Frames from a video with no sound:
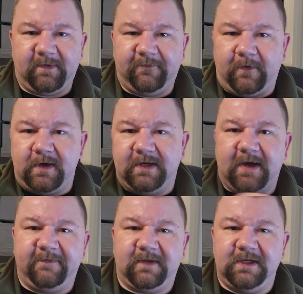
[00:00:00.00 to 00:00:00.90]
before and
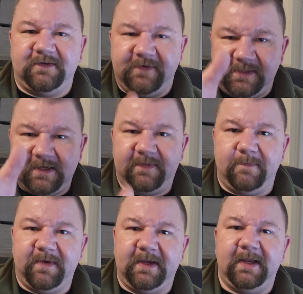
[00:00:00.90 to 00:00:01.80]
after each filter at
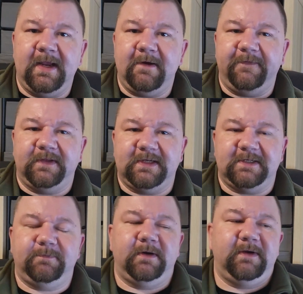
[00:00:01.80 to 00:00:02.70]
the beginning of the
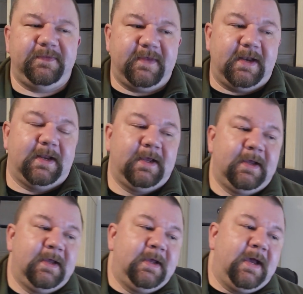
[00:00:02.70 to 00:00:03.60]
test period. Then
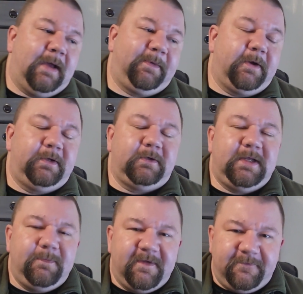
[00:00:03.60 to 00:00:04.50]
I'm going to
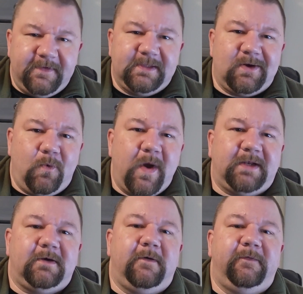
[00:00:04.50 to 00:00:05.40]
keep the filter
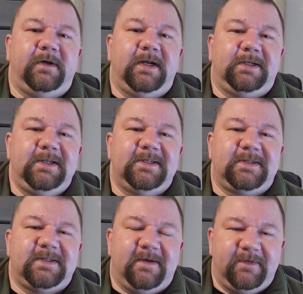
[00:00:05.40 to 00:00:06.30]
wet over at
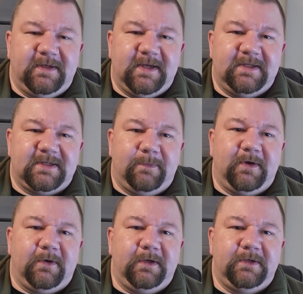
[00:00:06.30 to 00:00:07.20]
least 7 days. I'm
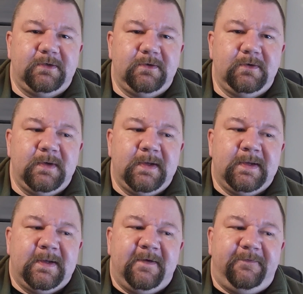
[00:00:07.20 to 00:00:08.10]
going to
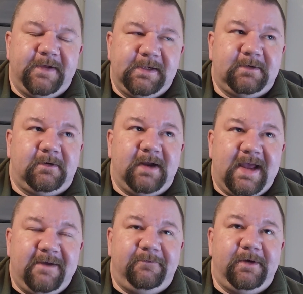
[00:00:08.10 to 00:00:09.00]
filter
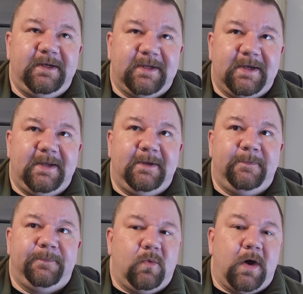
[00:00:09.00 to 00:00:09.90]
every day
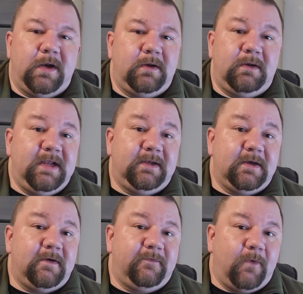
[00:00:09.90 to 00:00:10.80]
1 liter
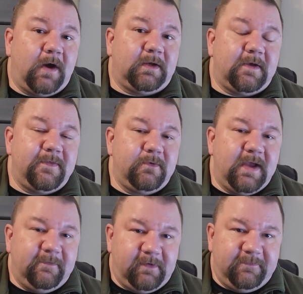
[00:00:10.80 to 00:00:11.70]
of water through
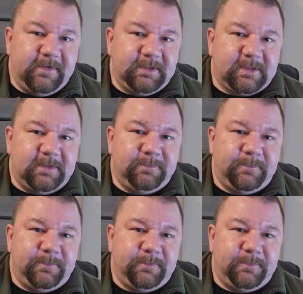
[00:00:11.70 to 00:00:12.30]
every filter,